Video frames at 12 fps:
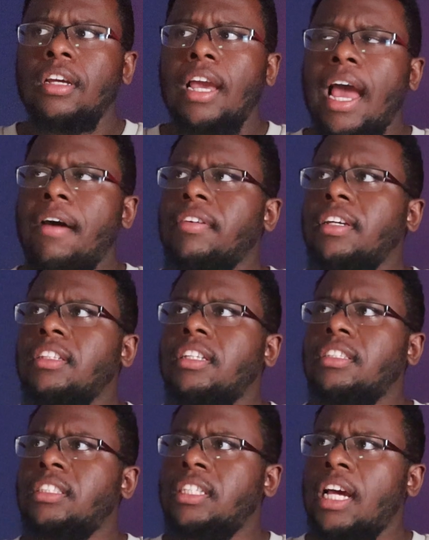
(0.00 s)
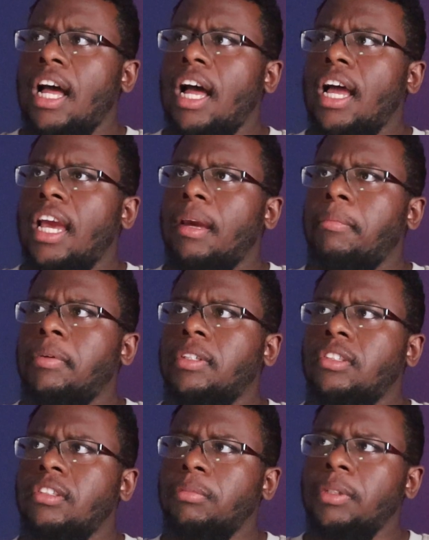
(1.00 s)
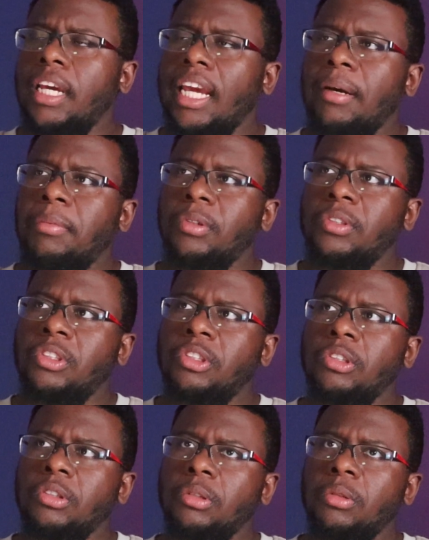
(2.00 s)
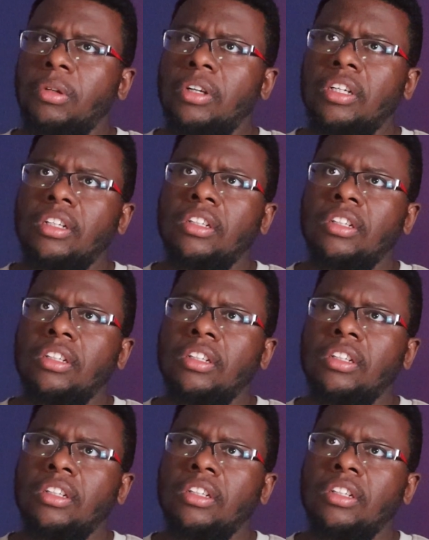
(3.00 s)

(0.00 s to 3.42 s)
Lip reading: having the time to be able to